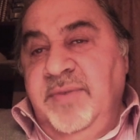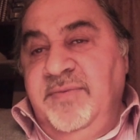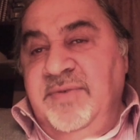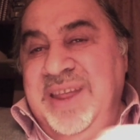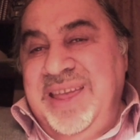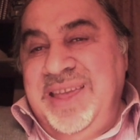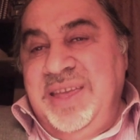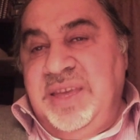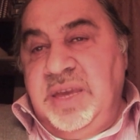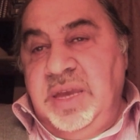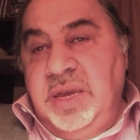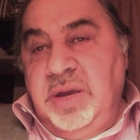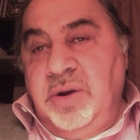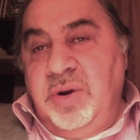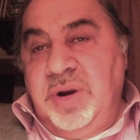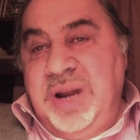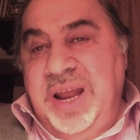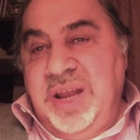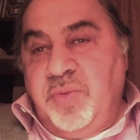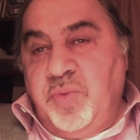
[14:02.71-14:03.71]
of linking
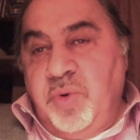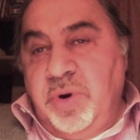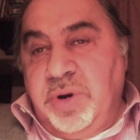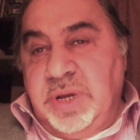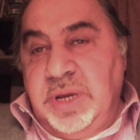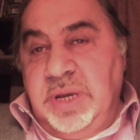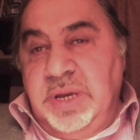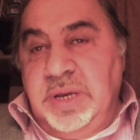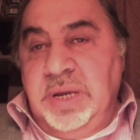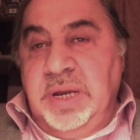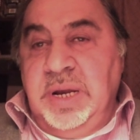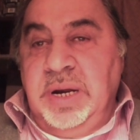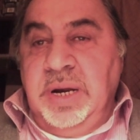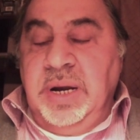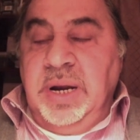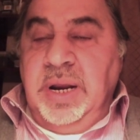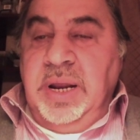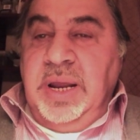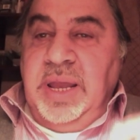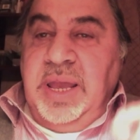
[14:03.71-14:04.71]
or networking
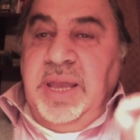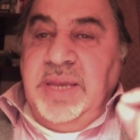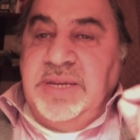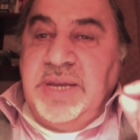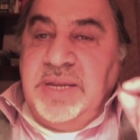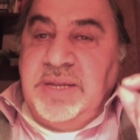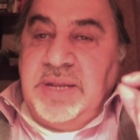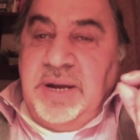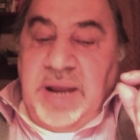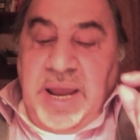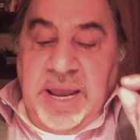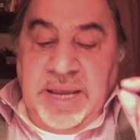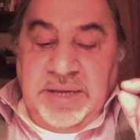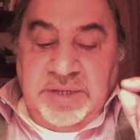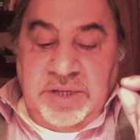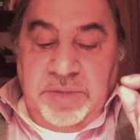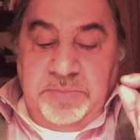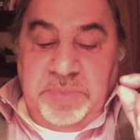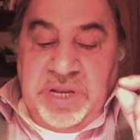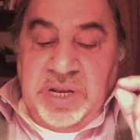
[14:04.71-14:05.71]
is that there has
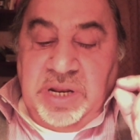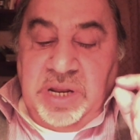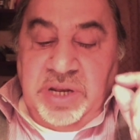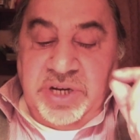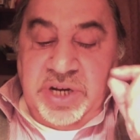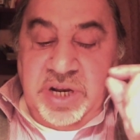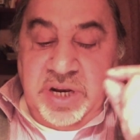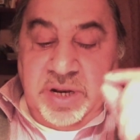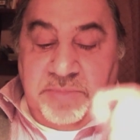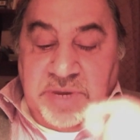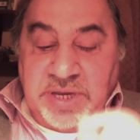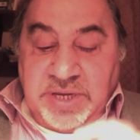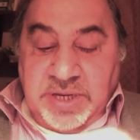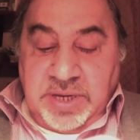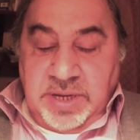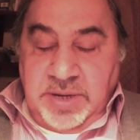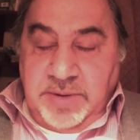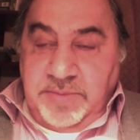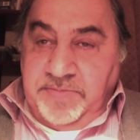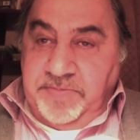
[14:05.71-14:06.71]
to be
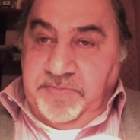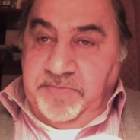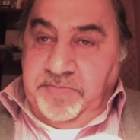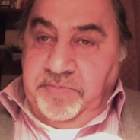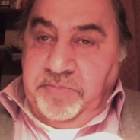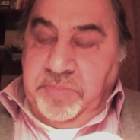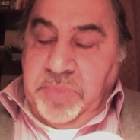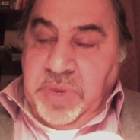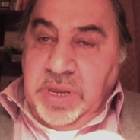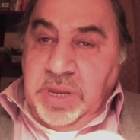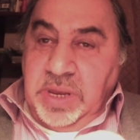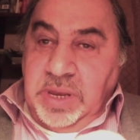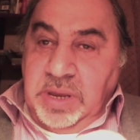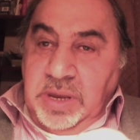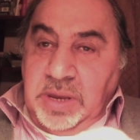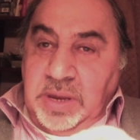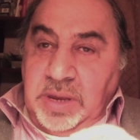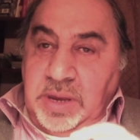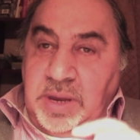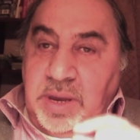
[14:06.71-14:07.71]
legitimacy.
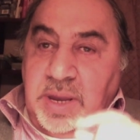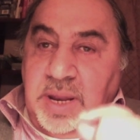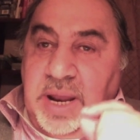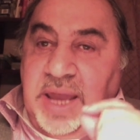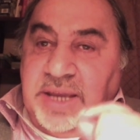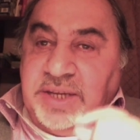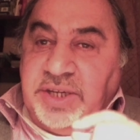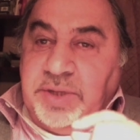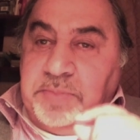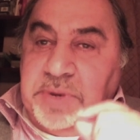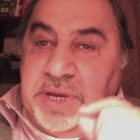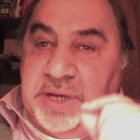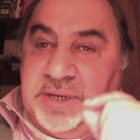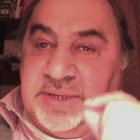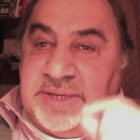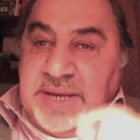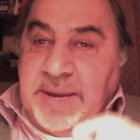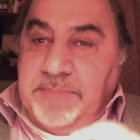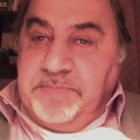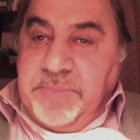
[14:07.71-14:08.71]
It has to be
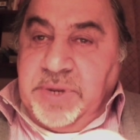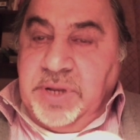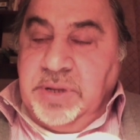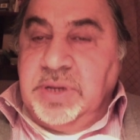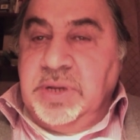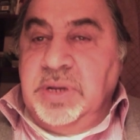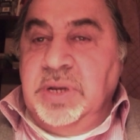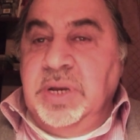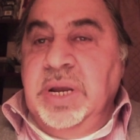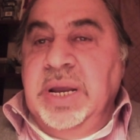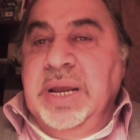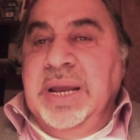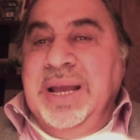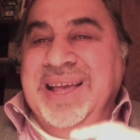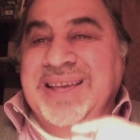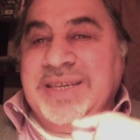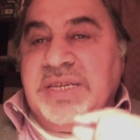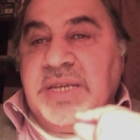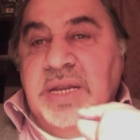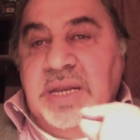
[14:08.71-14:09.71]
accepted
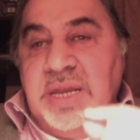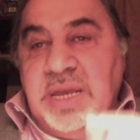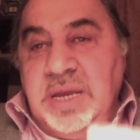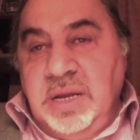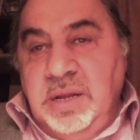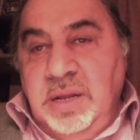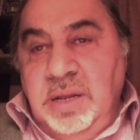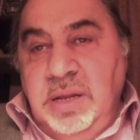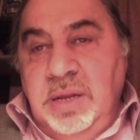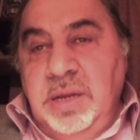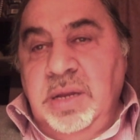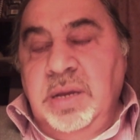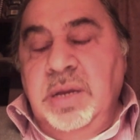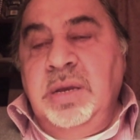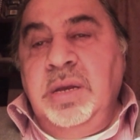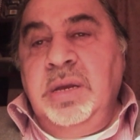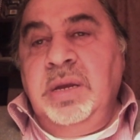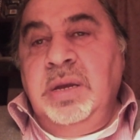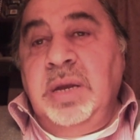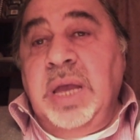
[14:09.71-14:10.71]
as a legal
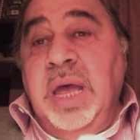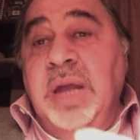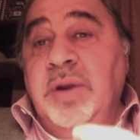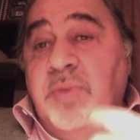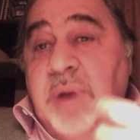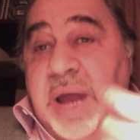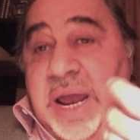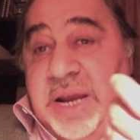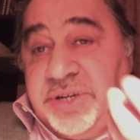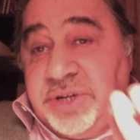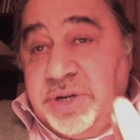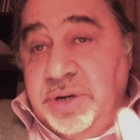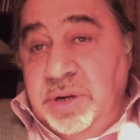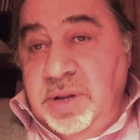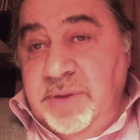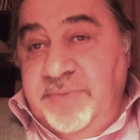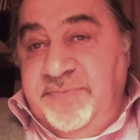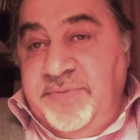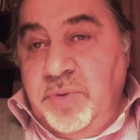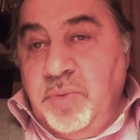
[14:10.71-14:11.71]
and
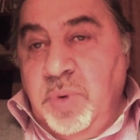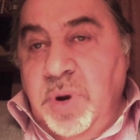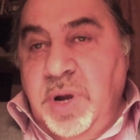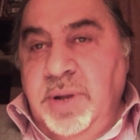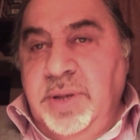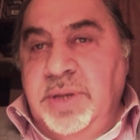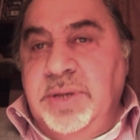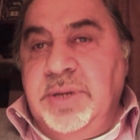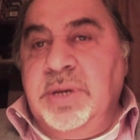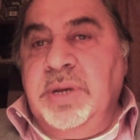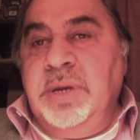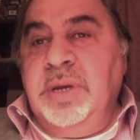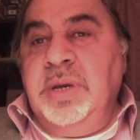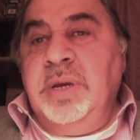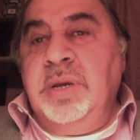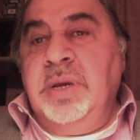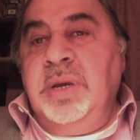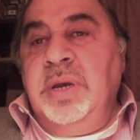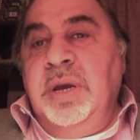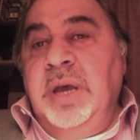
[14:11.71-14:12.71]
rational, if you want,
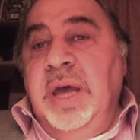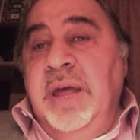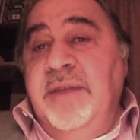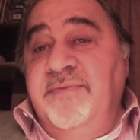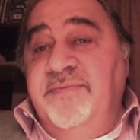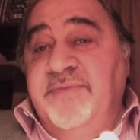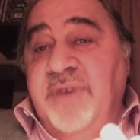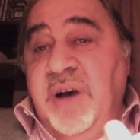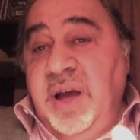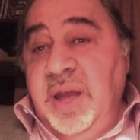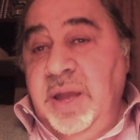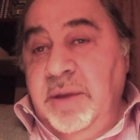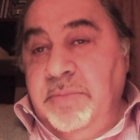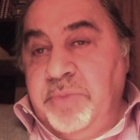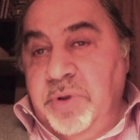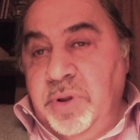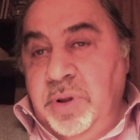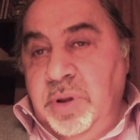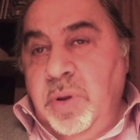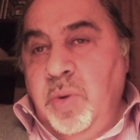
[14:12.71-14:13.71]
and
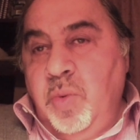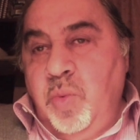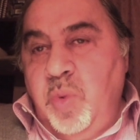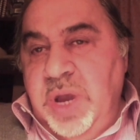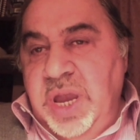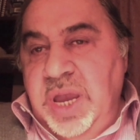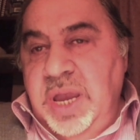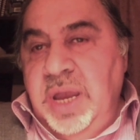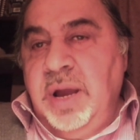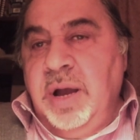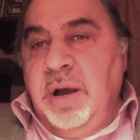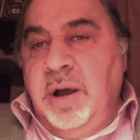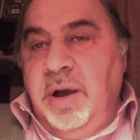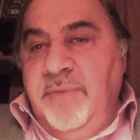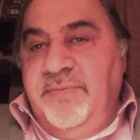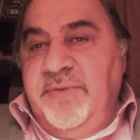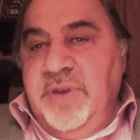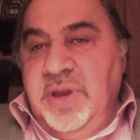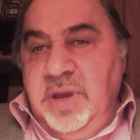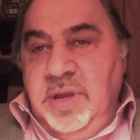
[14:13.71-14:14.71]
viable way
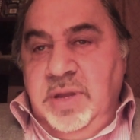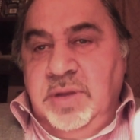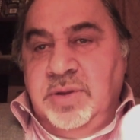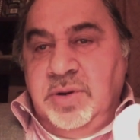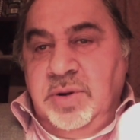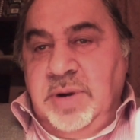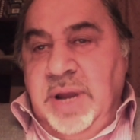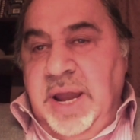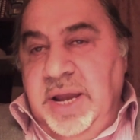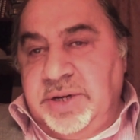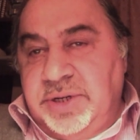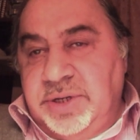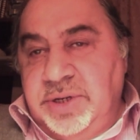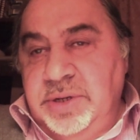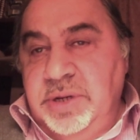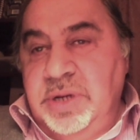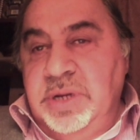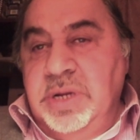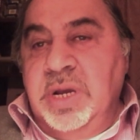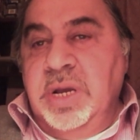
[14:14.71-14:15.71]
of
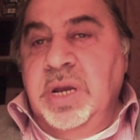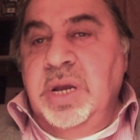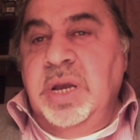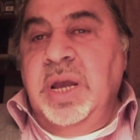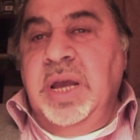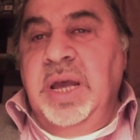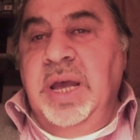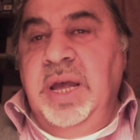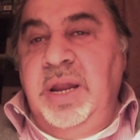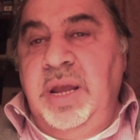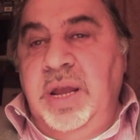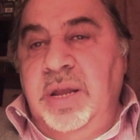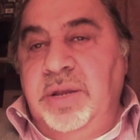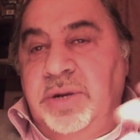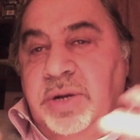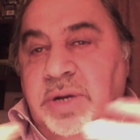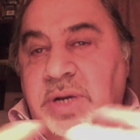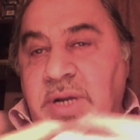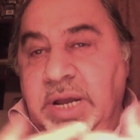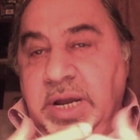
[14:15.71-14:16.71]
interaction and
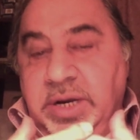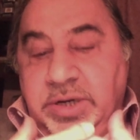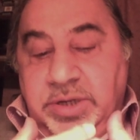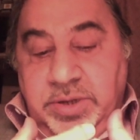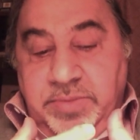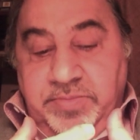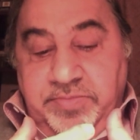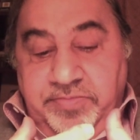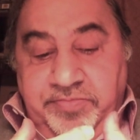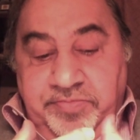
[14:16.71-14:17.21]
interconnection.